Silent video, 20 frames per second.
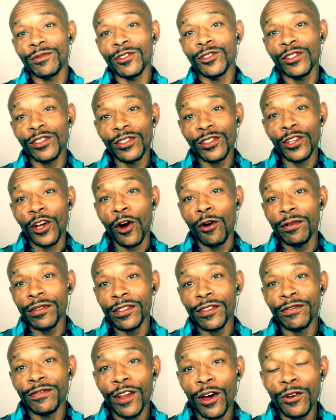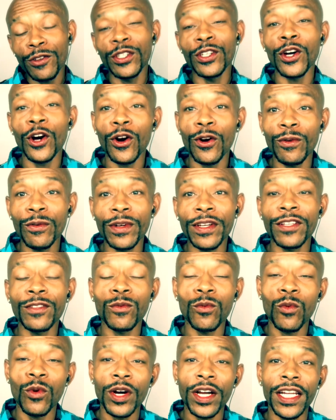you just go with the flow. You go with
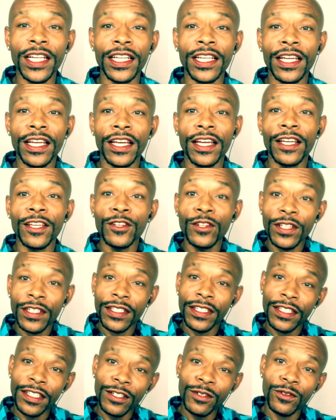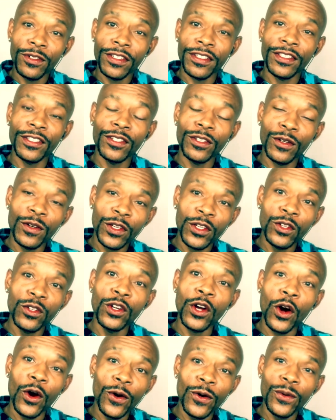what you can deal with. You
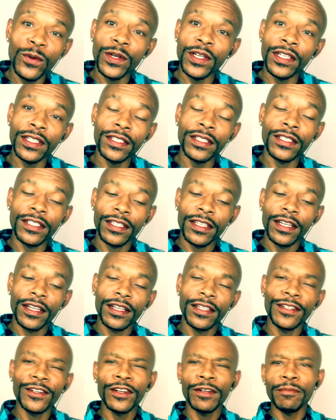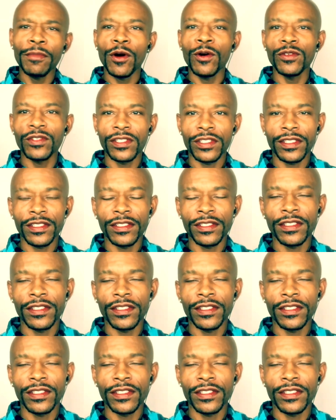go with your emotions.